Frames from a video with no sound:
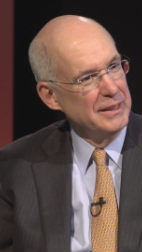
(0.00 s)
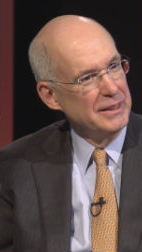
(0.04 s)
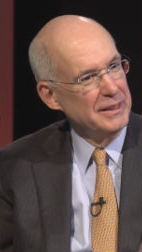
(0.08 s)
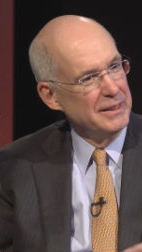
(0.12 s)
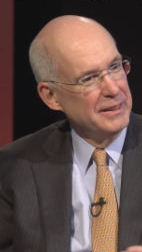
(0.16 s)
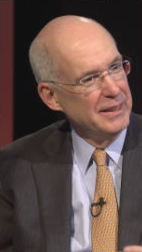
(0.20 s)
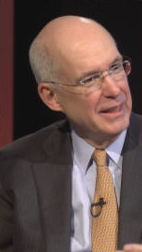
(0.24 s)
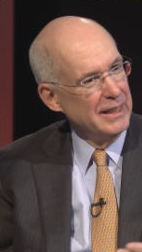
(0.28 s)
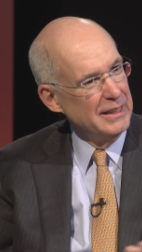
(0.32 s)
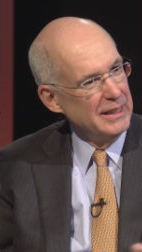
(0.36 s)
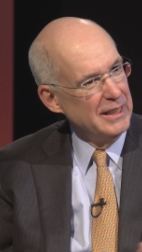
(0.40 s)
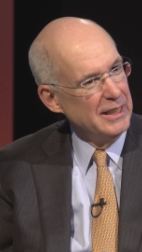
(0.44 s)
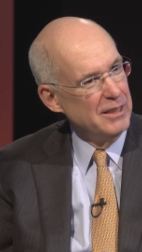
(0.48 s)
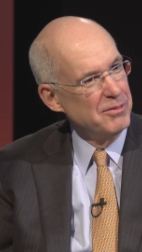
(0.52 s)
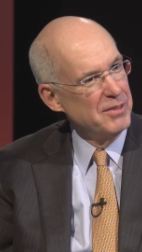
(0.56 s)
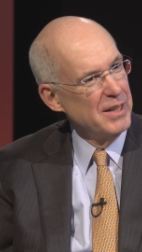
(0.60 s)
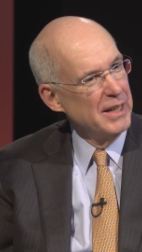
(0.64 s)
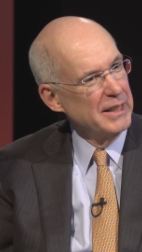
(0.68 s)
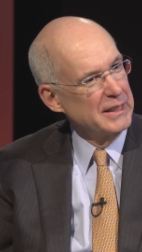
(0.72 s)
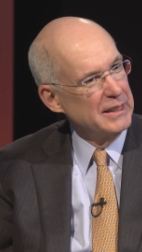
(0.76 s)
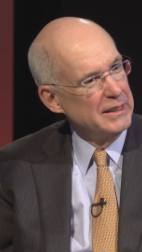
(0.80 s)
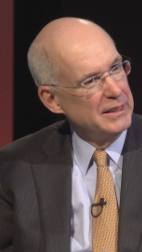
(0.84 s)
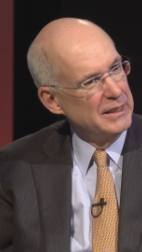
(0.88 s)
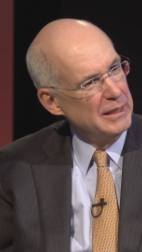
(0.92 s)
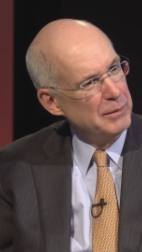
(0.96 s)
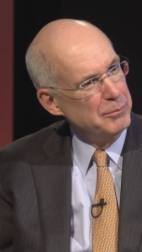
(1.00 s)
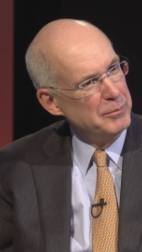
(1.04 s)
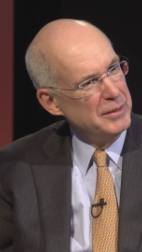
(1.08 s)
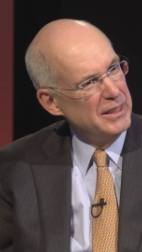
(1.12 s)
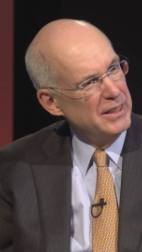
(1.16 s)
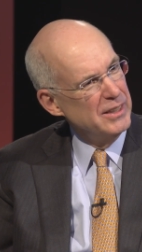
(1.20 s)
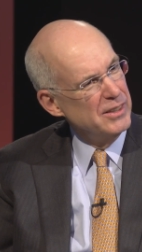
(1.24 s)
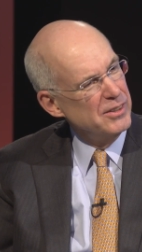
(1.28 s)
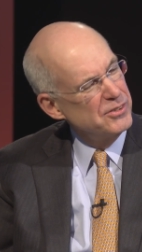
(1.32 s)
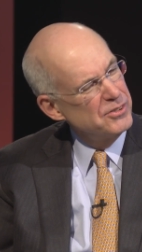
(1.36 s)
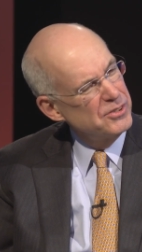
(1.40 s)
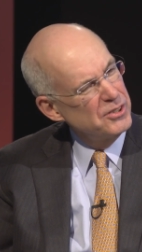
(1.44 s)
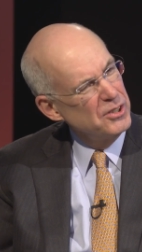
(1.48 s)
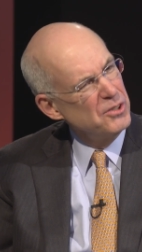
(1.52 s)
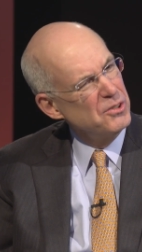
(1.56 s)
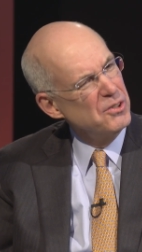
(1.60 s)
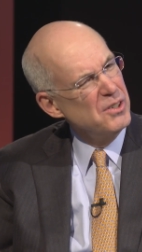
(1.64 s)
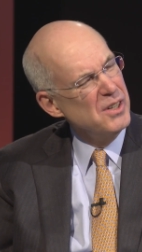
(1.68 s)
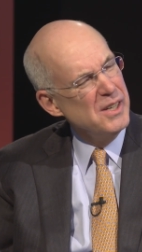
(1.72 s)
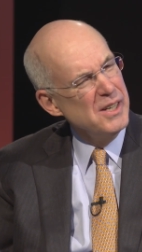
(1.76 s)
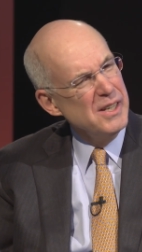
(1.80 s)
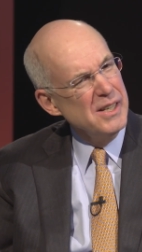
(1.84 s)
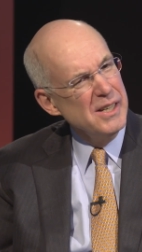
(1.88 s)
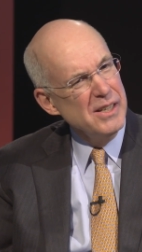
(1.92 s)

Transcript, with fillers: yeah, be, they leave so academia. Yeah. So,